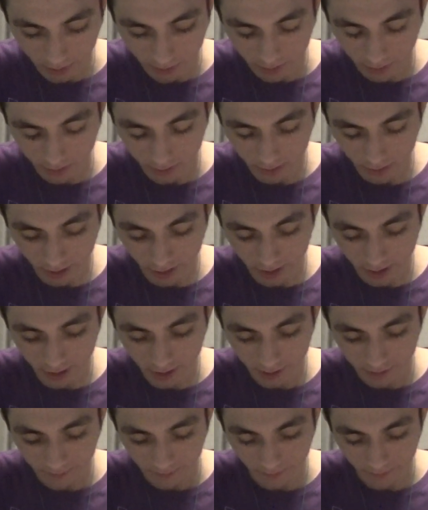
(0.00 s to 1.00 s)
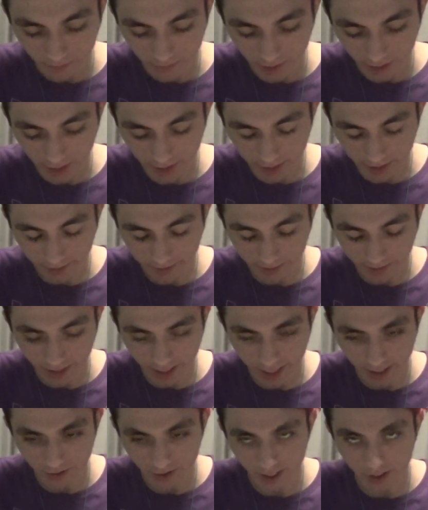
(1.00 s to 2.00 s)
saw in its
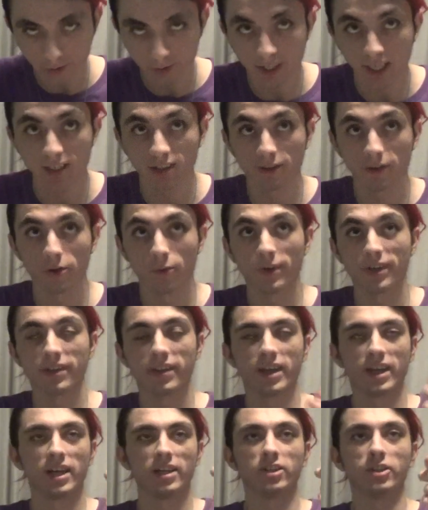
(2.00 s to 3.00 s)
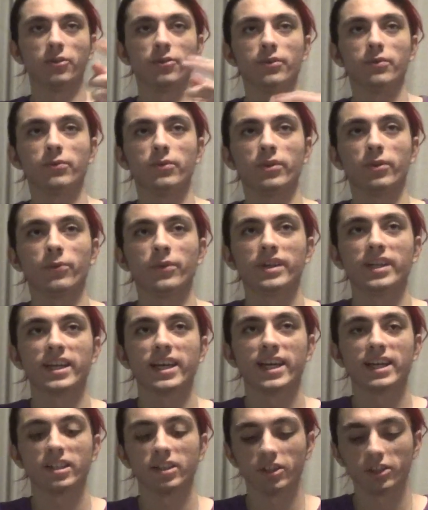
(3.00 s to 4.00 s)
entirety was actually the one that I
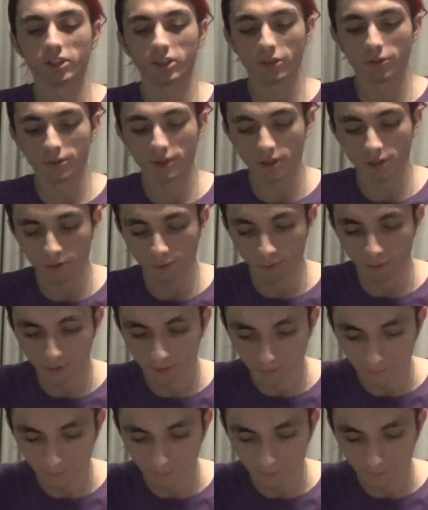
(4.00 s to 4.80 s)
actually showed you,